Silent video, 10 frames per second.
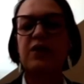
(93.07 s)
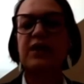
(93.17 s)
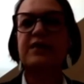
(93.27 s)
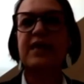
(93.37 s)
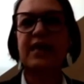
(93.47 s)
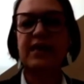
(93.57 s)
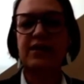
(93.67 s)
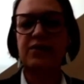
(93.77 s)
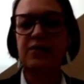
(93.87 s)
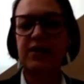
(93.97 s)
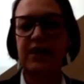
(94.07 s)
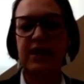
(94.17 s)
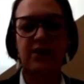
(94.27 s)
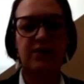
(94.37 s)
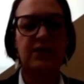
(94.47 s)
fully take into
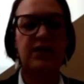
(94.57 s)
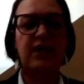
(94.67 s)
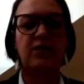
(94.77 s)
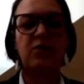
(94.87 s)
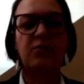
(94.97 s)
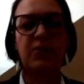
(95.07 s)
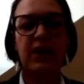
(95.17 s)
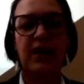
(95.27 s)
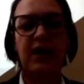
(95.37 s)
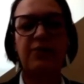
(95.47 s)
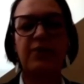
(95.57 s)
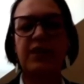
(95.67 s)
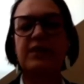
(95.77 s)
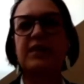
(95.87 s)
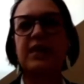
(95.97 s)
account and comply
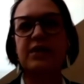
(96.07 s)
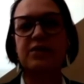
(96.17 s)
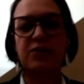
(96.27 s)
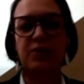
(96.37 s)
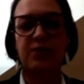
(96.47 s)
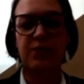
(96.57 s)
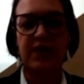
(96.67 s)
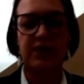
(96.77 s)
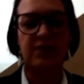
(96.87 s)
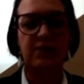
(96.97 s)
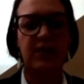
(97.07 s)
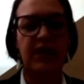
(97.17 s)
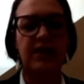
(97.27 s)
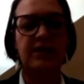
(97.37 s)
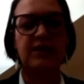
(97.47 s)
with international human rights
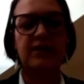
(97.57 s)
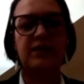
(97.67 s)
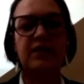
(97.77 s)
obligations.